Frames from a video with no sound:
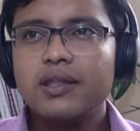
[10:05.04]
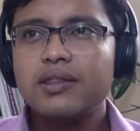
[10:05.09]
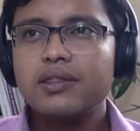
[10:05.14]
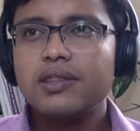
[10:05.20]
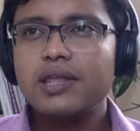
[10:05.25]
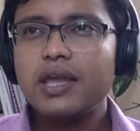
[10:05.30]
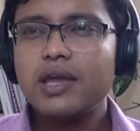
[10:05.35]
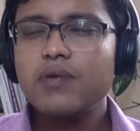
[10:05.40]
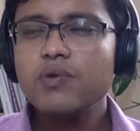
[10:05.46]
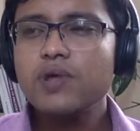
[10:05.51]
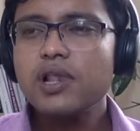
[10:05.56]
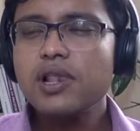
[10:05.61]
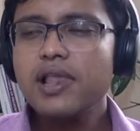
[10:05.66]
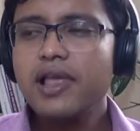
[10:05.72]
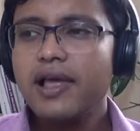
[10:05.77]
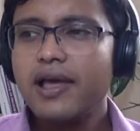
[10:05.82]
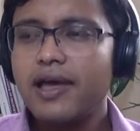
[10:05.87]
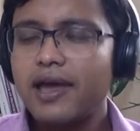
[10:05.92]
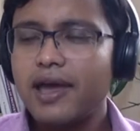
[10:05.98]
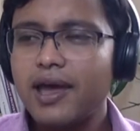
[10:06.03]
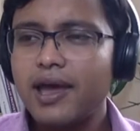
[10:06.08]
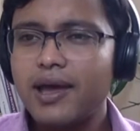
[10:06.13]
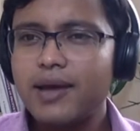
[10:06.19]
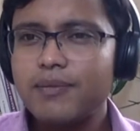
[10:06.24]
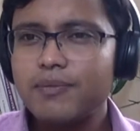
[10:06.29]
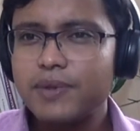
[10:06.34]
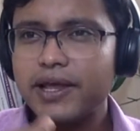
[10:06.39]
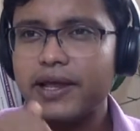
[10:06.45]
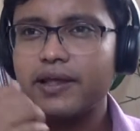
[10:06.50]
they will
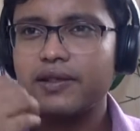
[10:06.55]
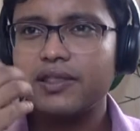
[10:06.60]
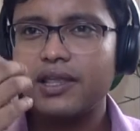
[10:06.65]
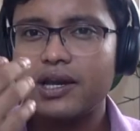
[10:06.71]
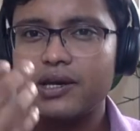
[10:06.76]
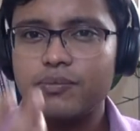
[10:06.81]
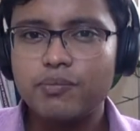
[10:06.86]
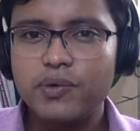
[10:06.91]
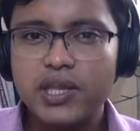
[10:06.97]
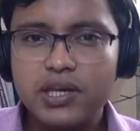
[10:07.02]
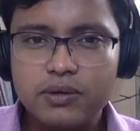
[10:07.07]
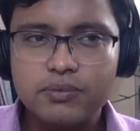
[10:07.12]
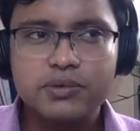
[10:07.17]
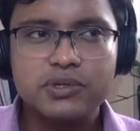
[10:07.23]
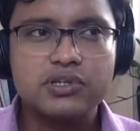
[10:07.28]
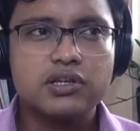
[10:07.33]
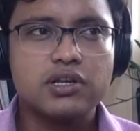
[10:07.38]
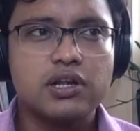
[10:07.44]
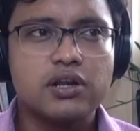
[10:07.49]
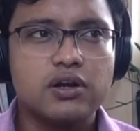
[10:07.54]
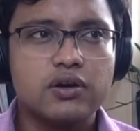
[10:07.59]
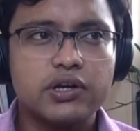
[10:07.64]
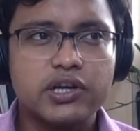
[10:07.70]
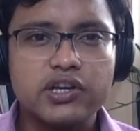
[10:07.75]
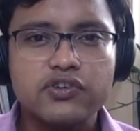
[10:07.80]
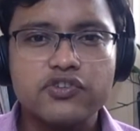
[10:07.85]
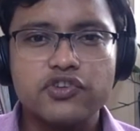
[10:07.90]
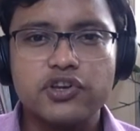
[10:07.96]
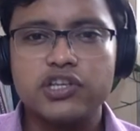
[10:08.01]
have like that beneficial
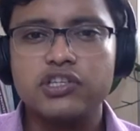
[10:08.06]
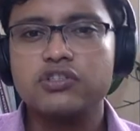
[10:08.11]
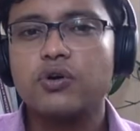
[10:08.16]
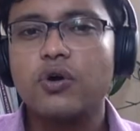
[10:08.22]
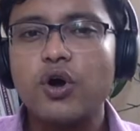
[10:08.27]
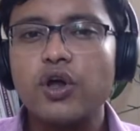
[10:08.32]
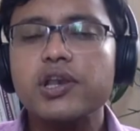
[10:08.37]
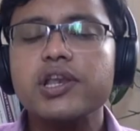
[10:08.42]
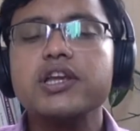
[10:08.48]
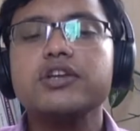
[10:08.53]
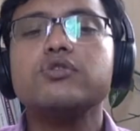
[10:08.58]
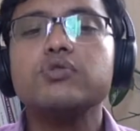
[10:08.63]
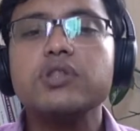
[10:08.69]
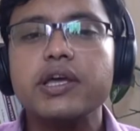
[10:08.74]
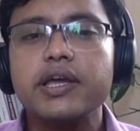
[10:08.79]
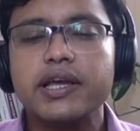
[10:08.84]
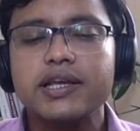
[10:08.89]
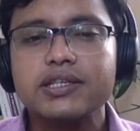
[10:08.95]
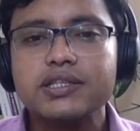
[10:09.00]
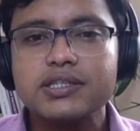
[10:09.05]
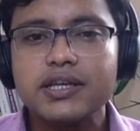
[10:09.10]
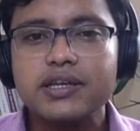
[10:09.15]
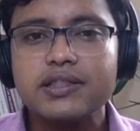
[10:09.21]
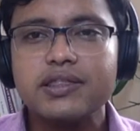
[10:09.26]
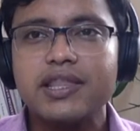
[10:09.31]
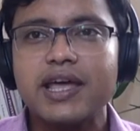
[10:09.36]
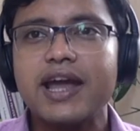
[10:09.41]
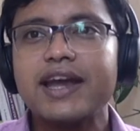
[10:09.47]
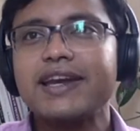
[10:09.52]
interest only to the
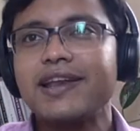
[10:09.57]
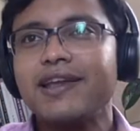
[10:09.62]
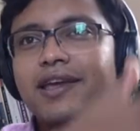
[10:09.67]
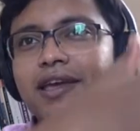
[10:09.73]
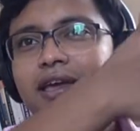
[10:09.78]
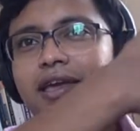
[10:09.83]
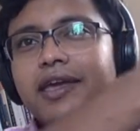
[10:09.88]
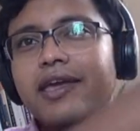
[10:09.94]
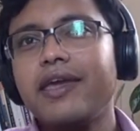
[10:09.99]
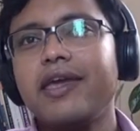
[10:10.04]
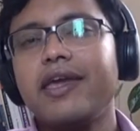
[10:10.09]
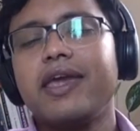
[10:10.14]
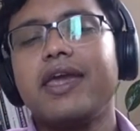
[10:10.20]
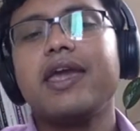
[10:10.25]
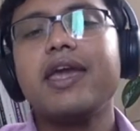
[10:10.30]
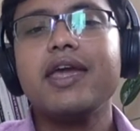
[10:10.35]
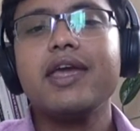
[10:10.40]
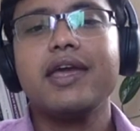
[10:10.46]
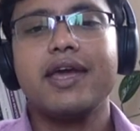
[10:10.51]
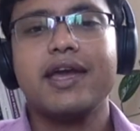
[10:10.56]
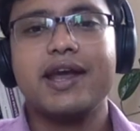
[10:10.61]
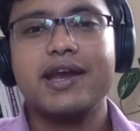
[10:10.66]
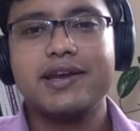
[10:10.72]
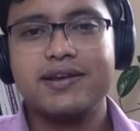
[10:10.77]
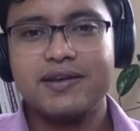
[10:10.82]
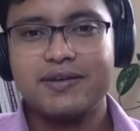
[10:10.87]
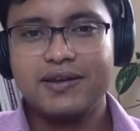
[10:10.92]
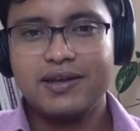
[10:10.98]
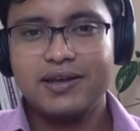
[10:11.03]
extent that A
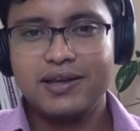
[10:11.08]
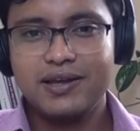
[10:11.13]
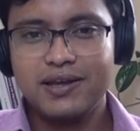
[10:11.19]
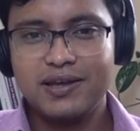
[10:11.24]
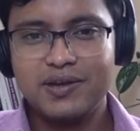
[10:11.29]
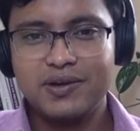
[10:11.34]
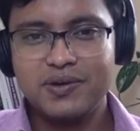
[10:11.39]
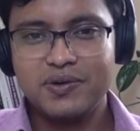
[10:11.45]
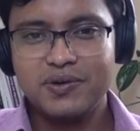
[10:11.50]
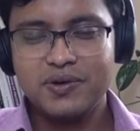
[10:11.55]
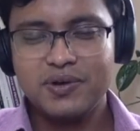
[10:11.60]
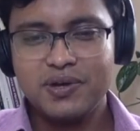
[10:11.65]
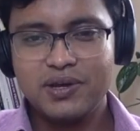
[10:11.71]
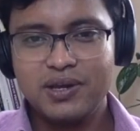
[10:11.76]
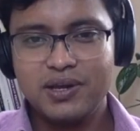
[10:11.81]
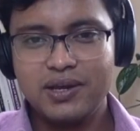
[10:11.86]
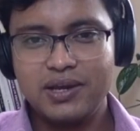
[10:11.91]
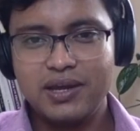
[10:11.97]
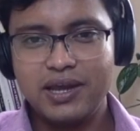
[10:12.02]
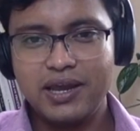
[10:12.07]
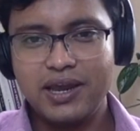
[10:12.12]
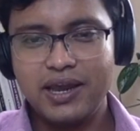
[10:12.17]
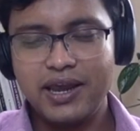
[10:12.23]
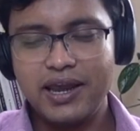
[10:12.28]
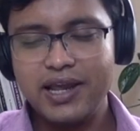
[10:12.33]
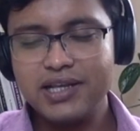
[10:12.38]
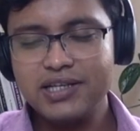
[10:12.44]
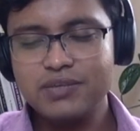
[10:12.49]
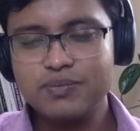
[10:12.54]
had,
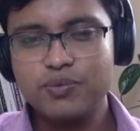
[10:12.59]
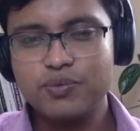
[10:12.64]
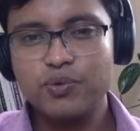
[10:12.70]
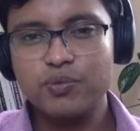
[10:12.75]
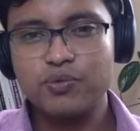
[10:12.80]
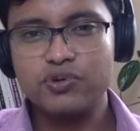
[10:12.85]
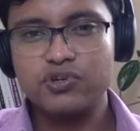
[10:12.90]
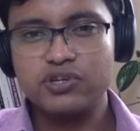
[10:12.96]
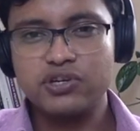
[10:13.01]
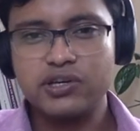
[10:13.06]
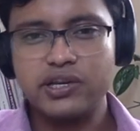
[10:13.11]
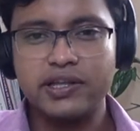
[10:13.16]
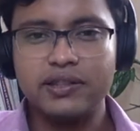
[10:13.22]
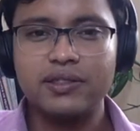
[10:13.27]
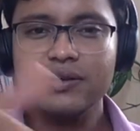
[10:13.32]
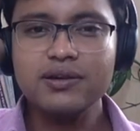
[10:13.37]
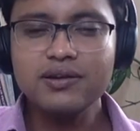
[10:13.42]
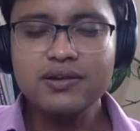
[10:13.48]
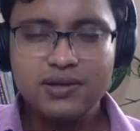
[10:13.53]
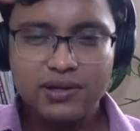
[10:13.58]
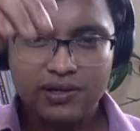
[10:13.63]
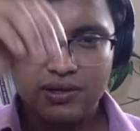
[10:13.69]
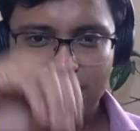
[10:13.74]
A's proportion in the